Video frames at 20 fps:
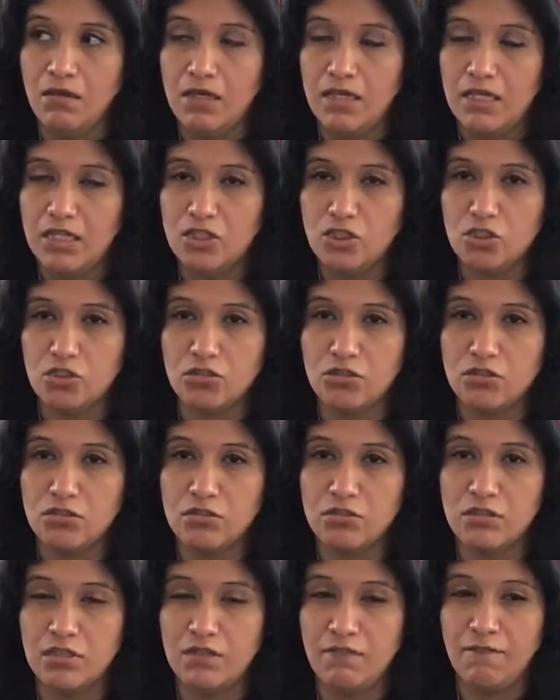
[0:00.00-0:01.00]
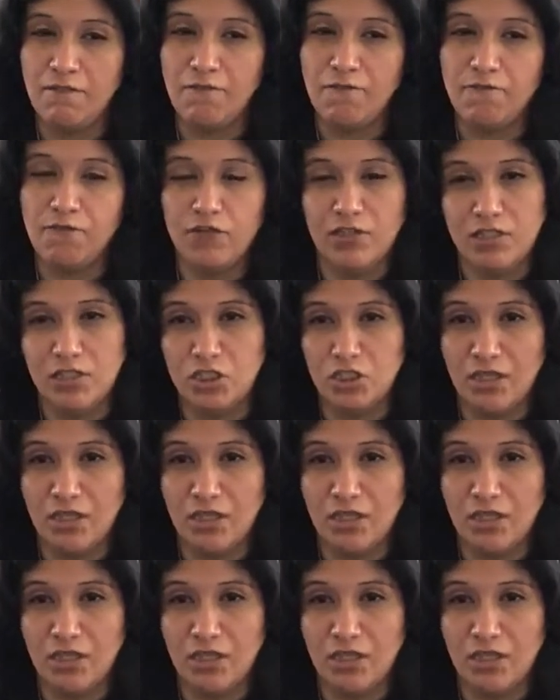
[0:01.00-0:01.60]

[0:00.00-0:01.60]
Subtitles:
Easter, and 4th of